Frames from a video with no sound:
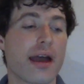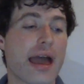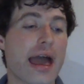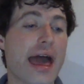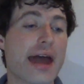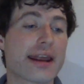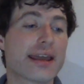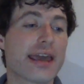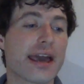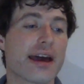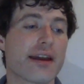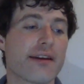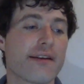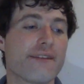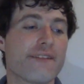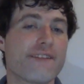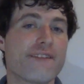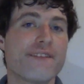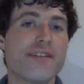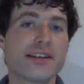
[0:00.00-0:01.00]
And again,
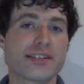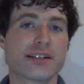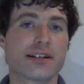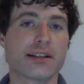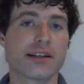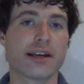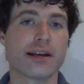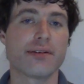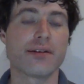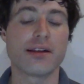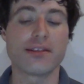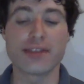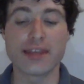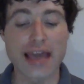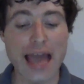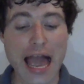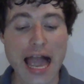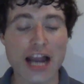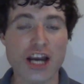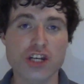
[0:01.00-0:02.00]
physically,
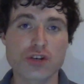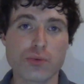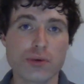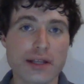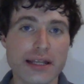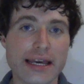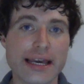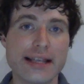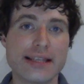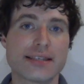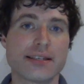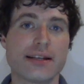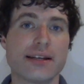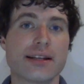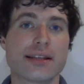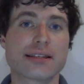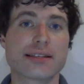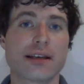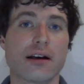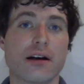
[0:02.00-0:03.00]
the actual
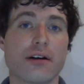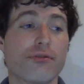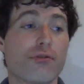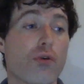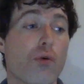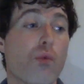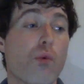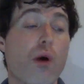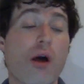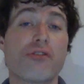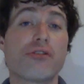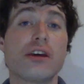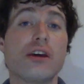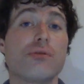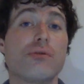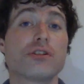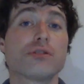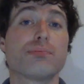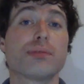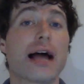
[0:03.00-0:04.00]
incident itself, whether he
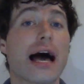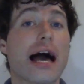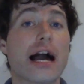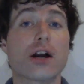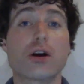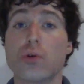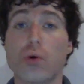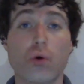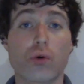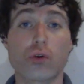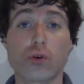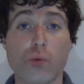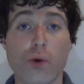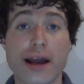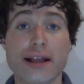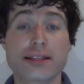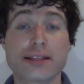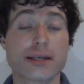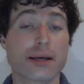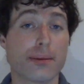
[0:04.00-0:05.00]
was black or
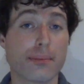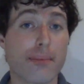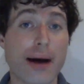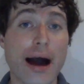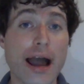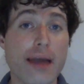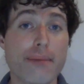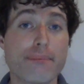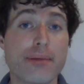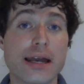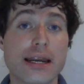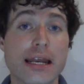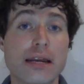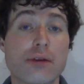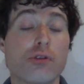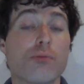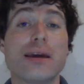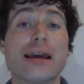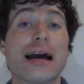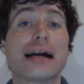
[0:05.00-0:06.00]
white, my opinion
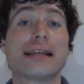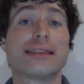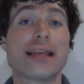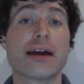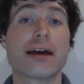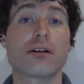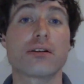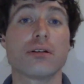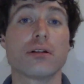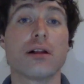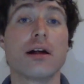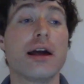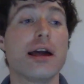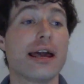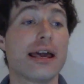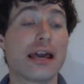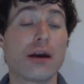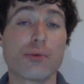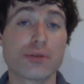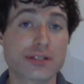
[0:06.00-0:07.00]
would be identical.
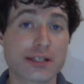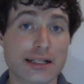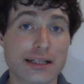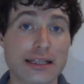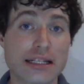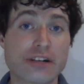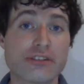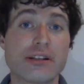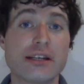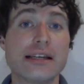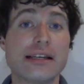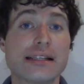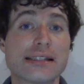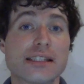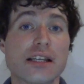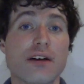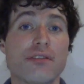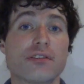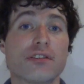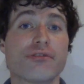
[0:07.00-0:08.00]
It was clearly
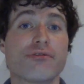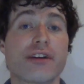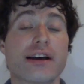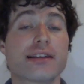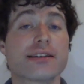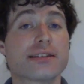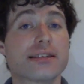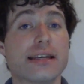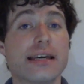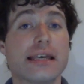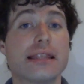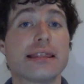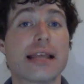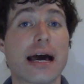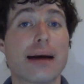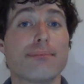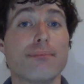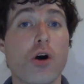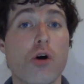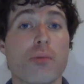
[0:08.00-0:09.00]
self-defense in
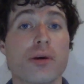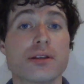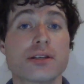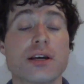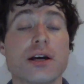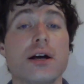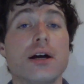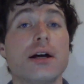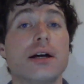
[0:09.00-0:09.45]
that moment.